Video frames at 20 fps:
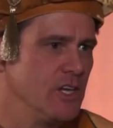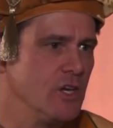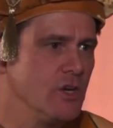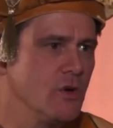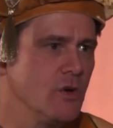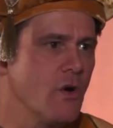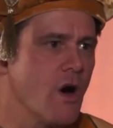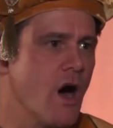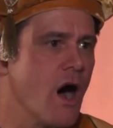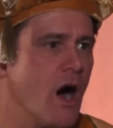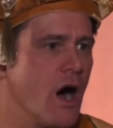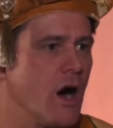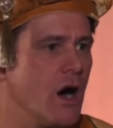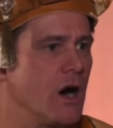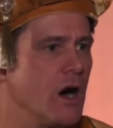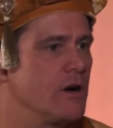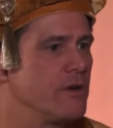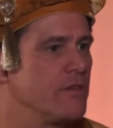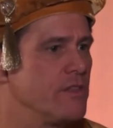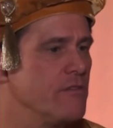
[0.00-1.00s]
You
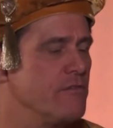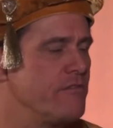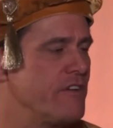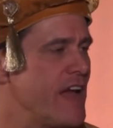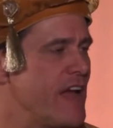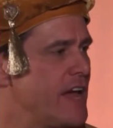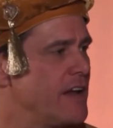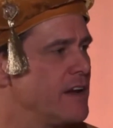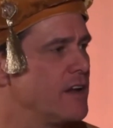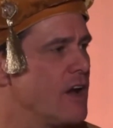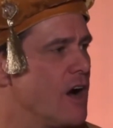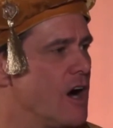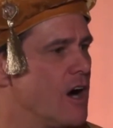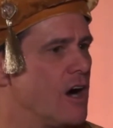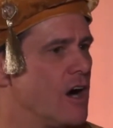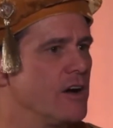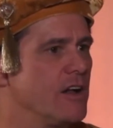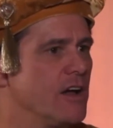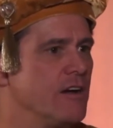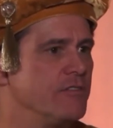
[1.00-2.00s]
are the
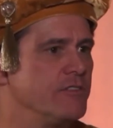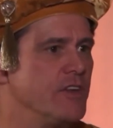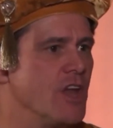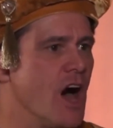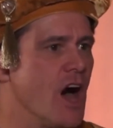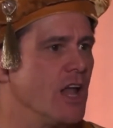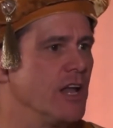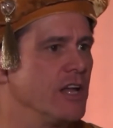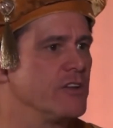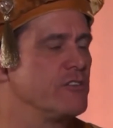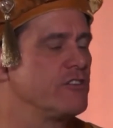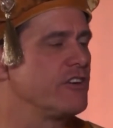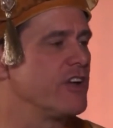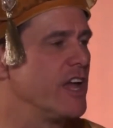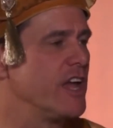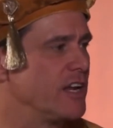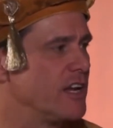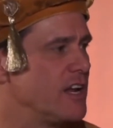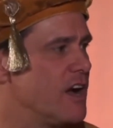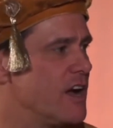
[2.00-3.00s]
vanguard of
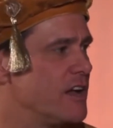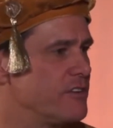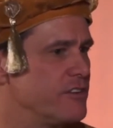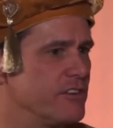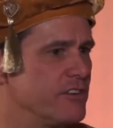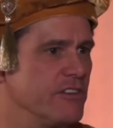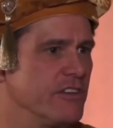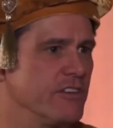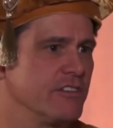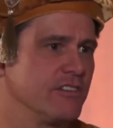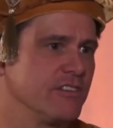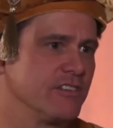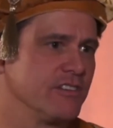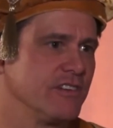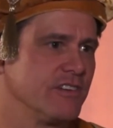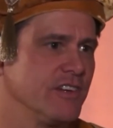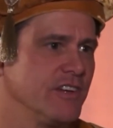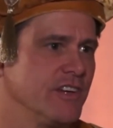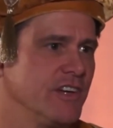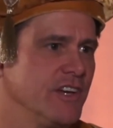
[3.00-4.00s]
knowledge and consciousness,
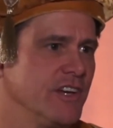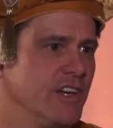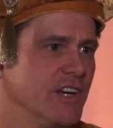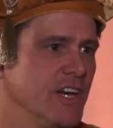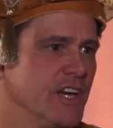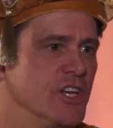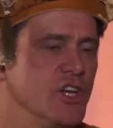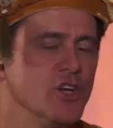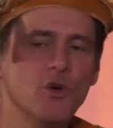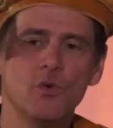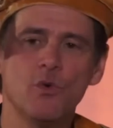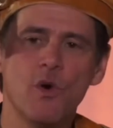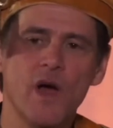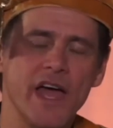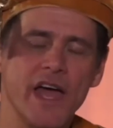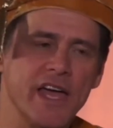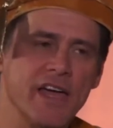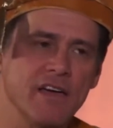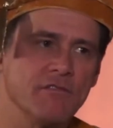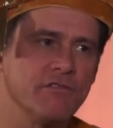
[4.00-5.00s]
a new
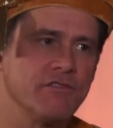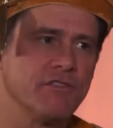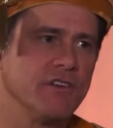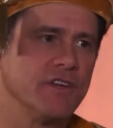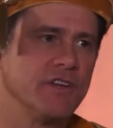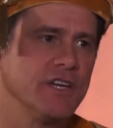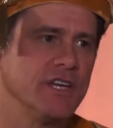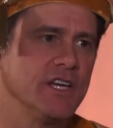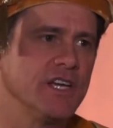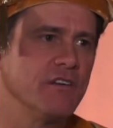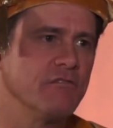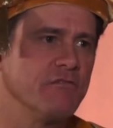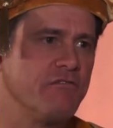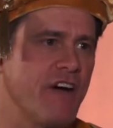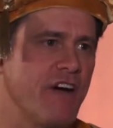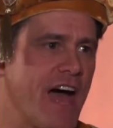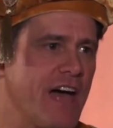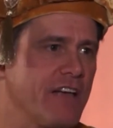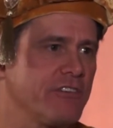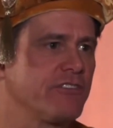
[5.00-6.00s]
wave in a
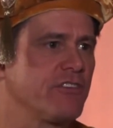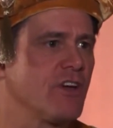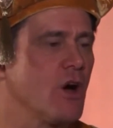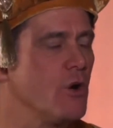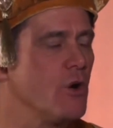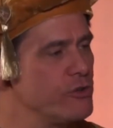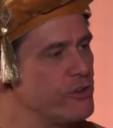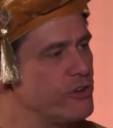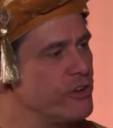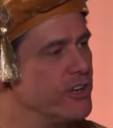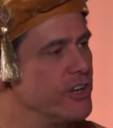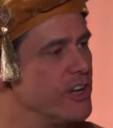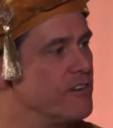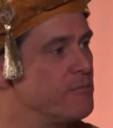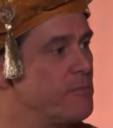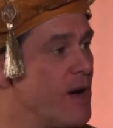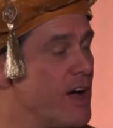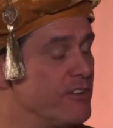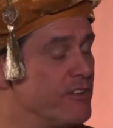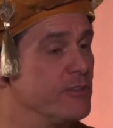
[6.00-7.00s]
vast ocean
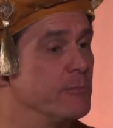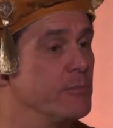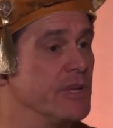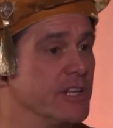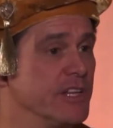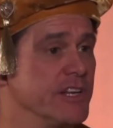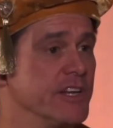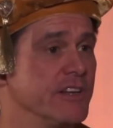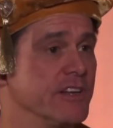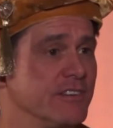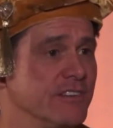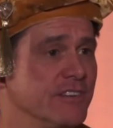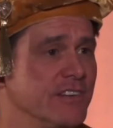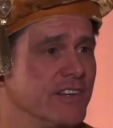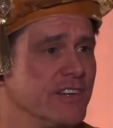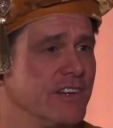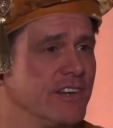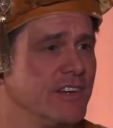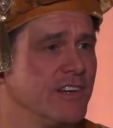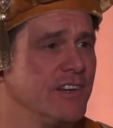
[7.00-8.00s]
of possibilities.
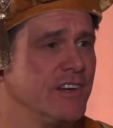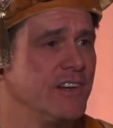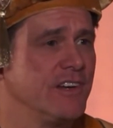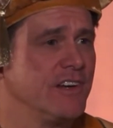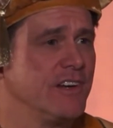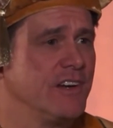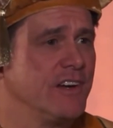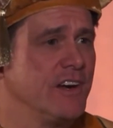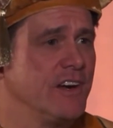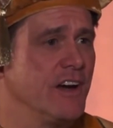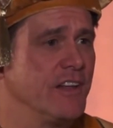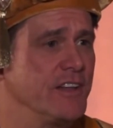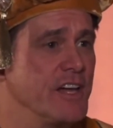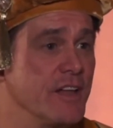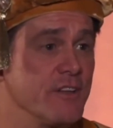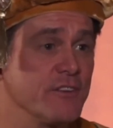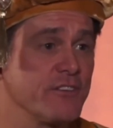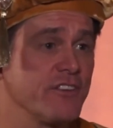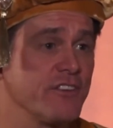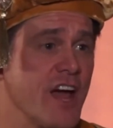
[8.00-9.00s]
On
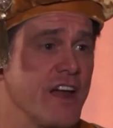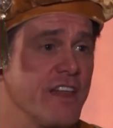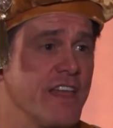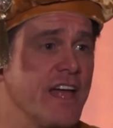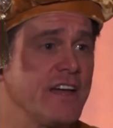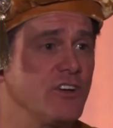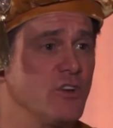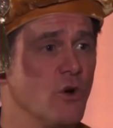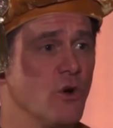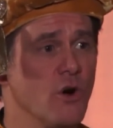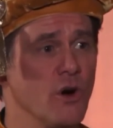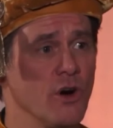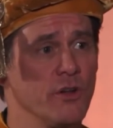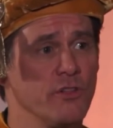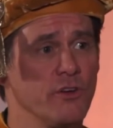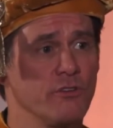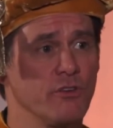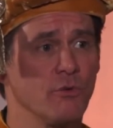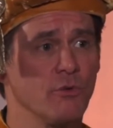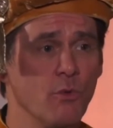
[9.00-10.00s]
the other side of that
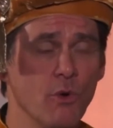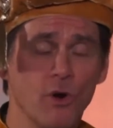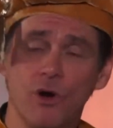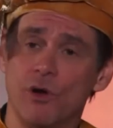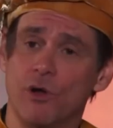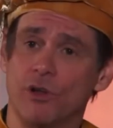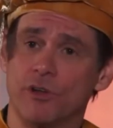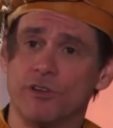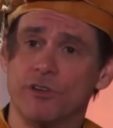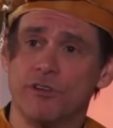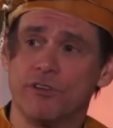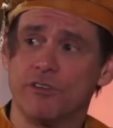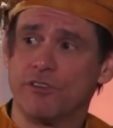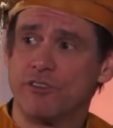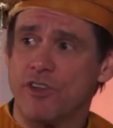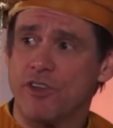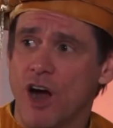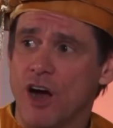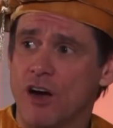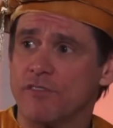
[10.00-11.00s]
door, there's a world
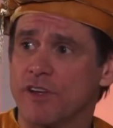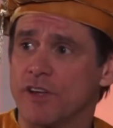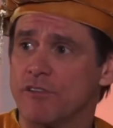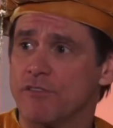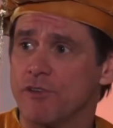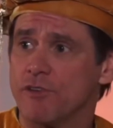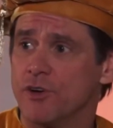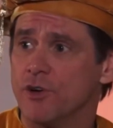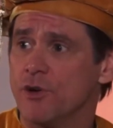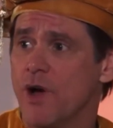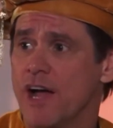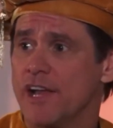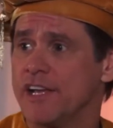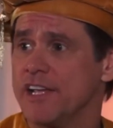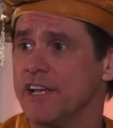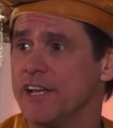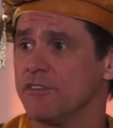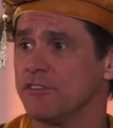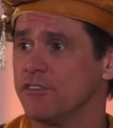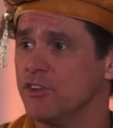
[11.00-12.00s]
starving for new
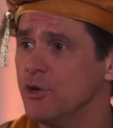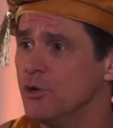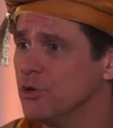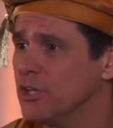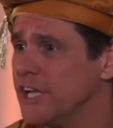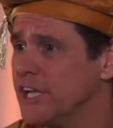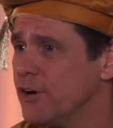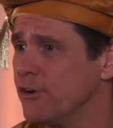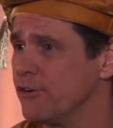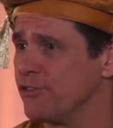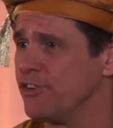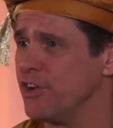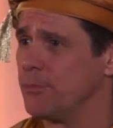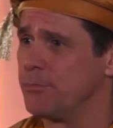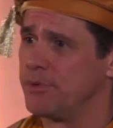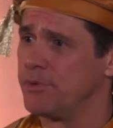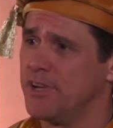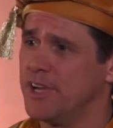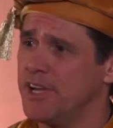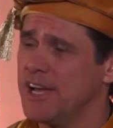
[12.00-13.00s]
ideas, new
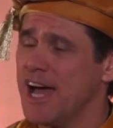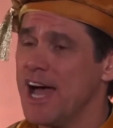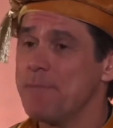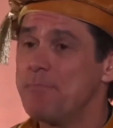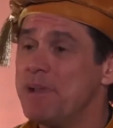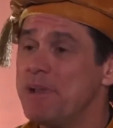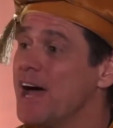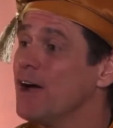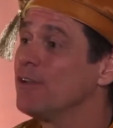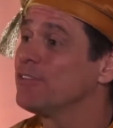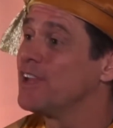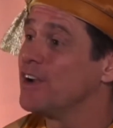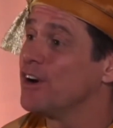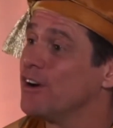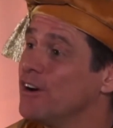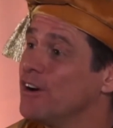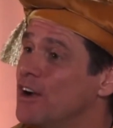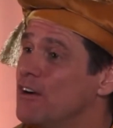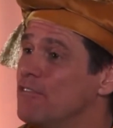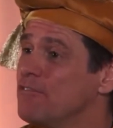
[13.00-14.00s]
leadership. I've been out
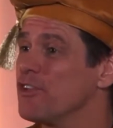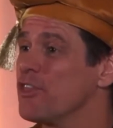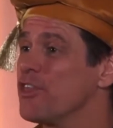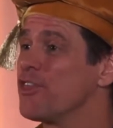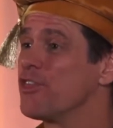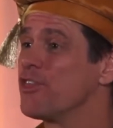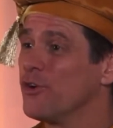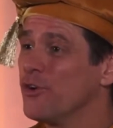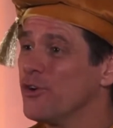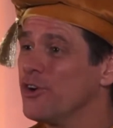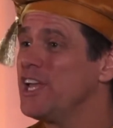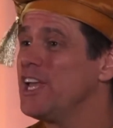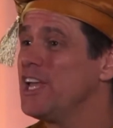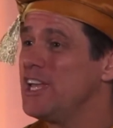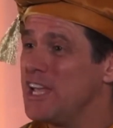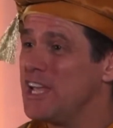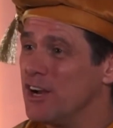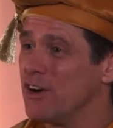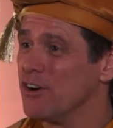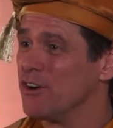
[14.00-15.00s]
there for 30
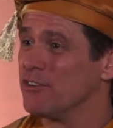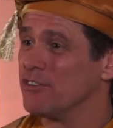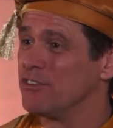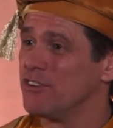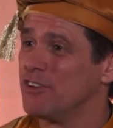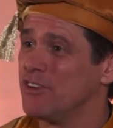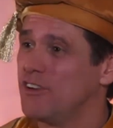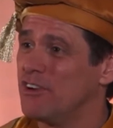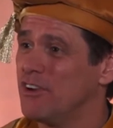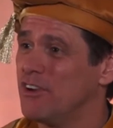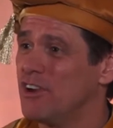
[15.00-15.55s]
years.